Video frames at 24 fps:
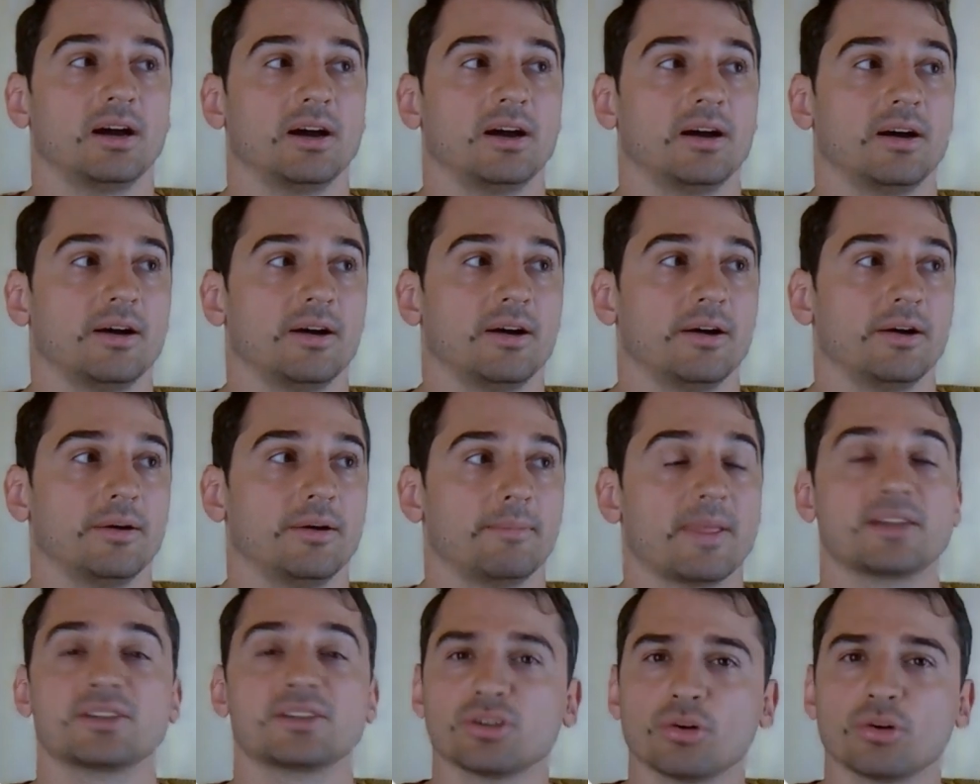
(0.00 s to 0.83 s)

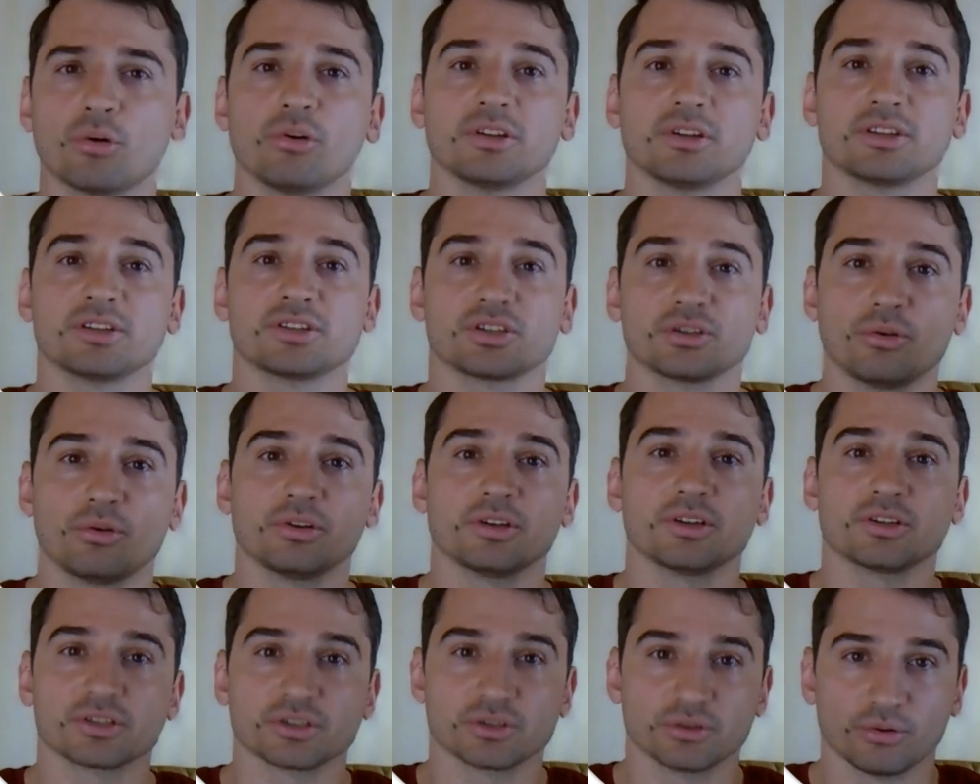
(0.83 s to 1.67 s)
And so on and
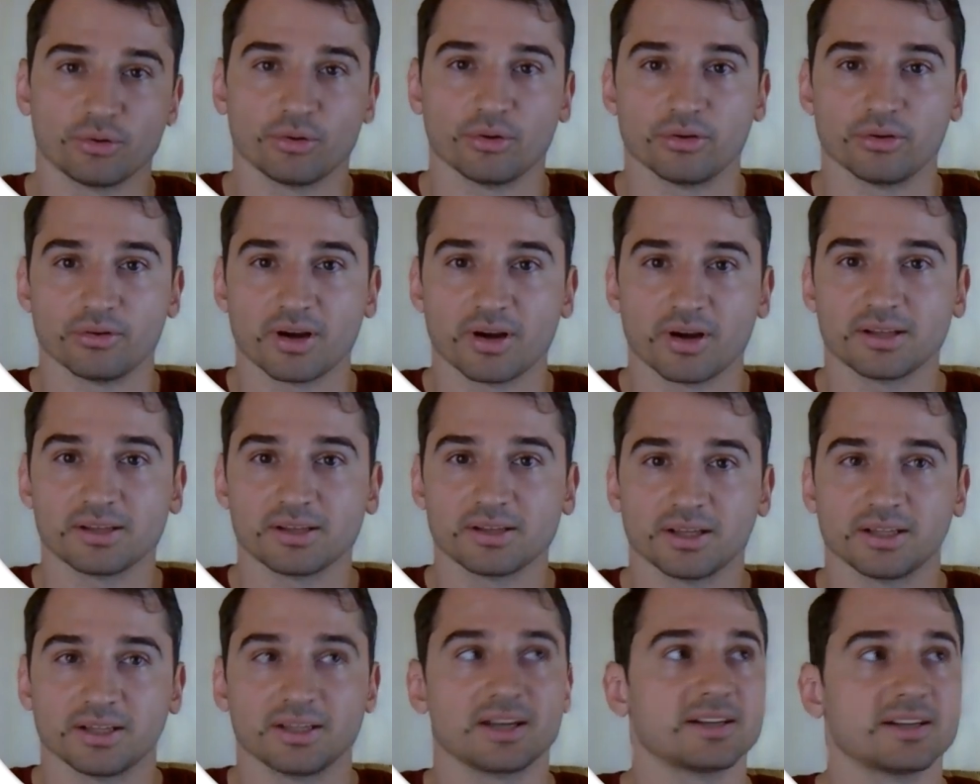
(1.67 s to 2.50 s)
so on and so on,
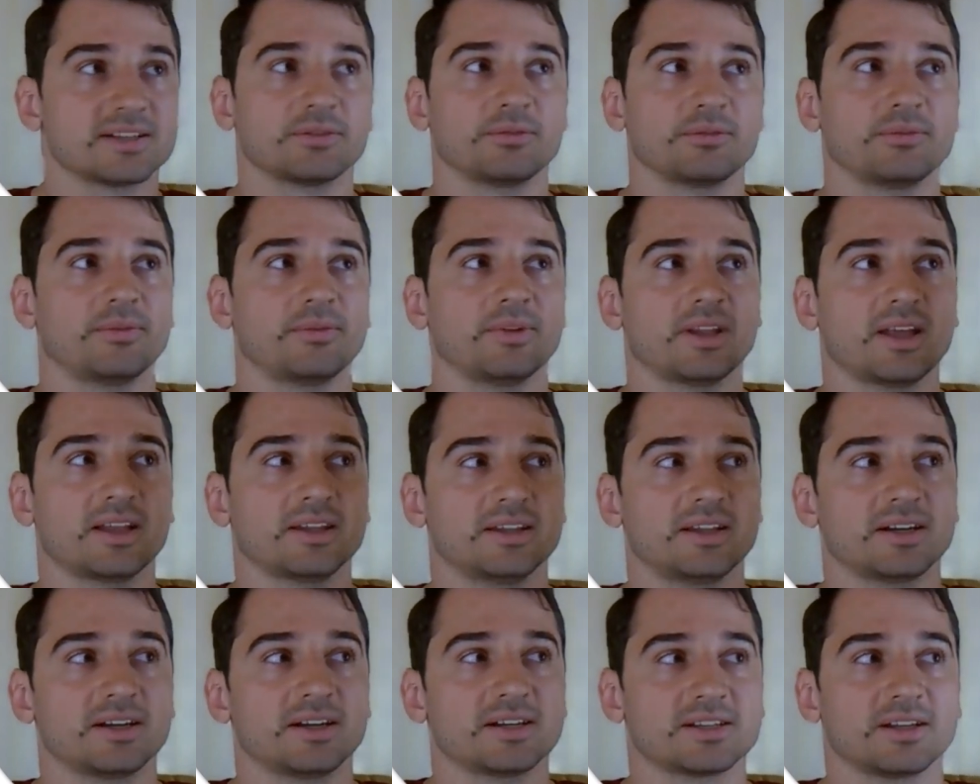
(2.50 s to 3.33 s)
right? And there's
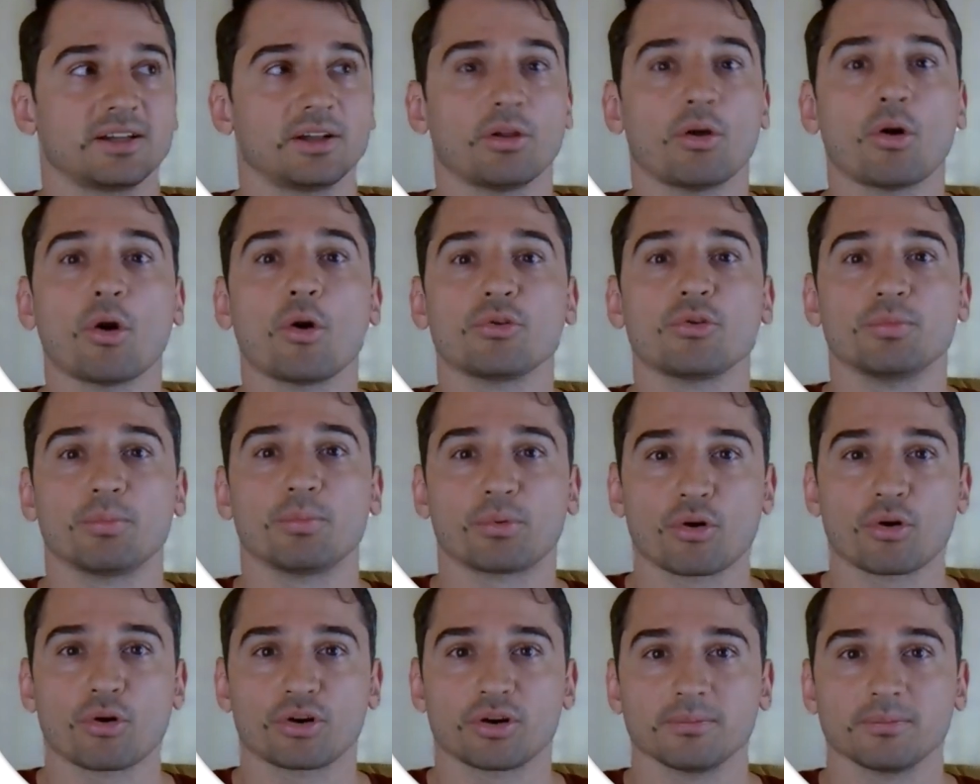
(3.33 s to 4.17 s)
a
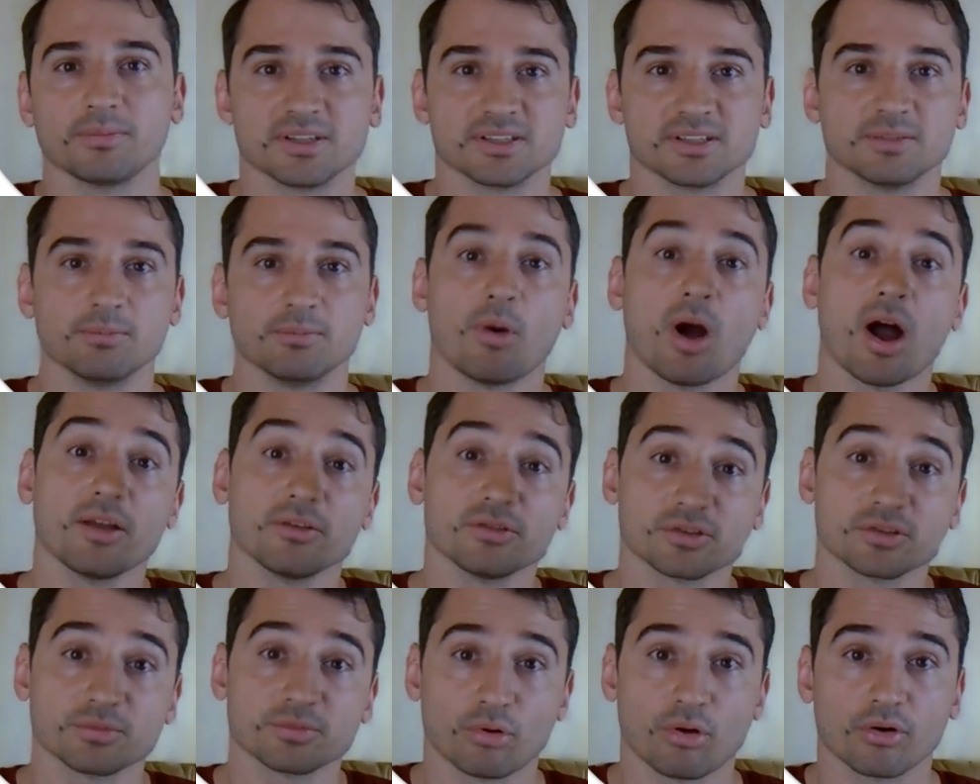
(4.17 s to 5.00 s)
loyalty program, there's a
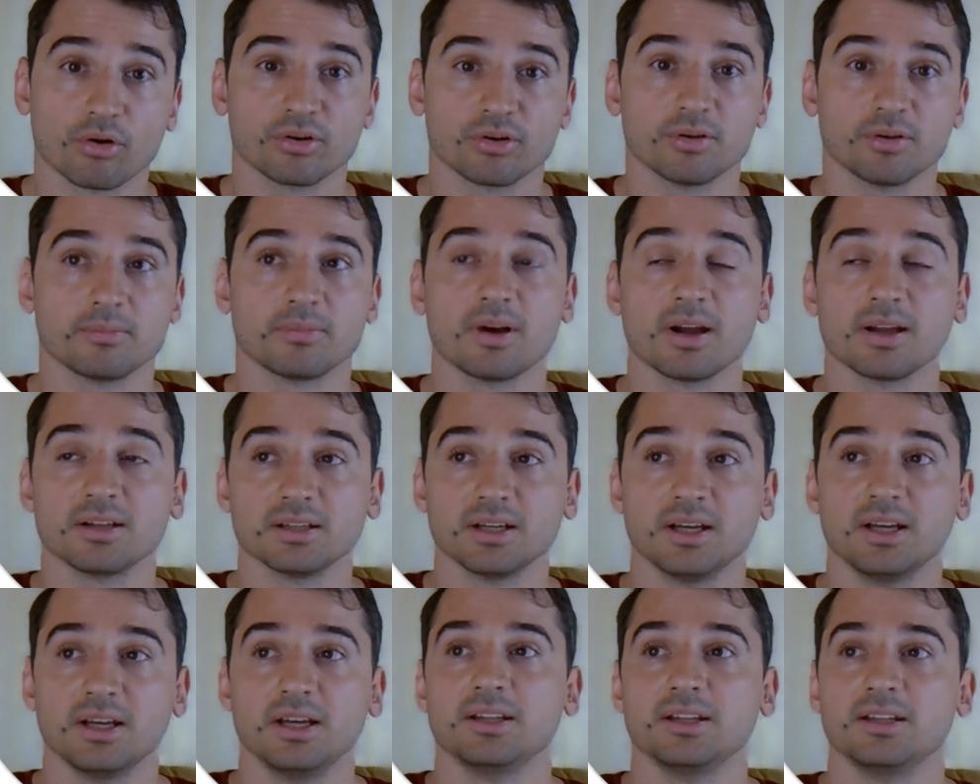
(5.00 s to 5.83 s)
bonus program,
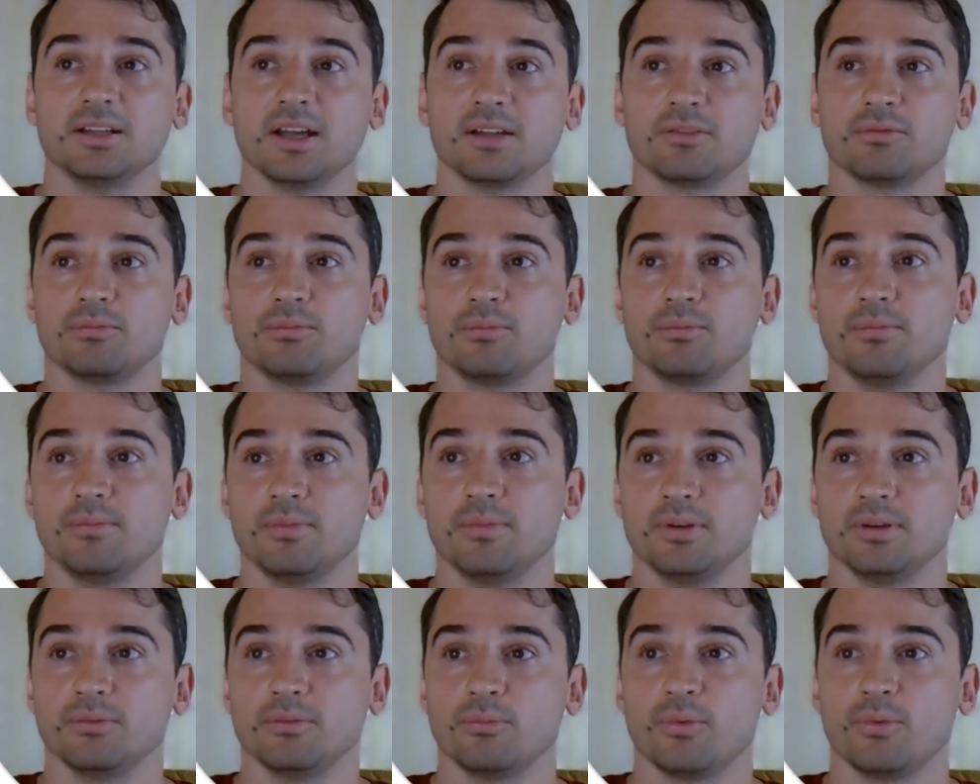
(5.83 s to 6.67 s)
right? That
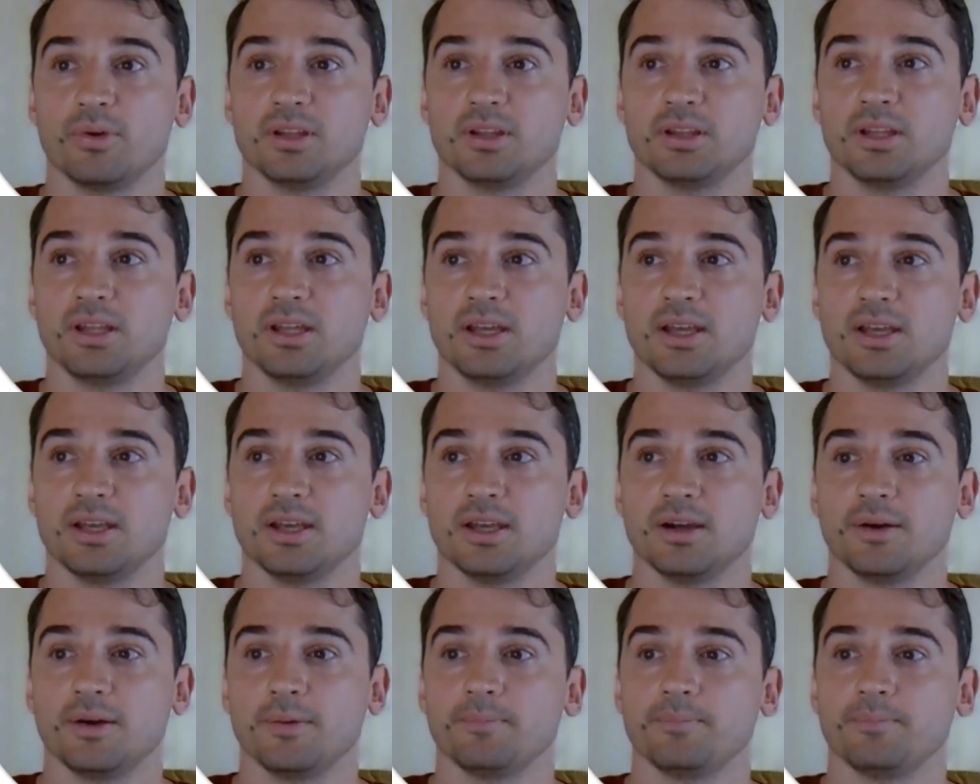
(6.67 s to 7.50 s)
when
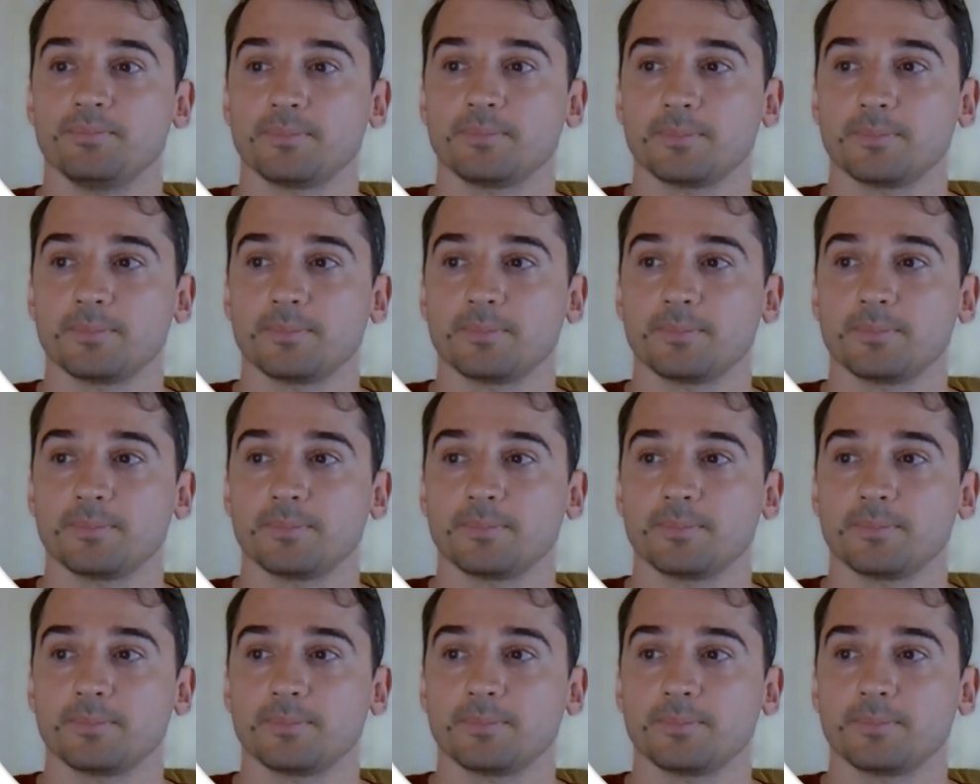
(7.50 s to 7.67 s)
the